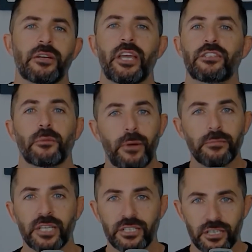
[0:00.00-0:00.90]
Okay, so
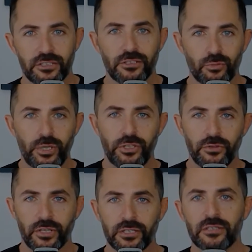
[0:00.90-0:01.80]
public adjusters, we
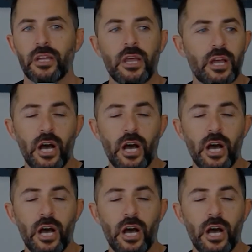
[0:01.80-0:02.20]
do this.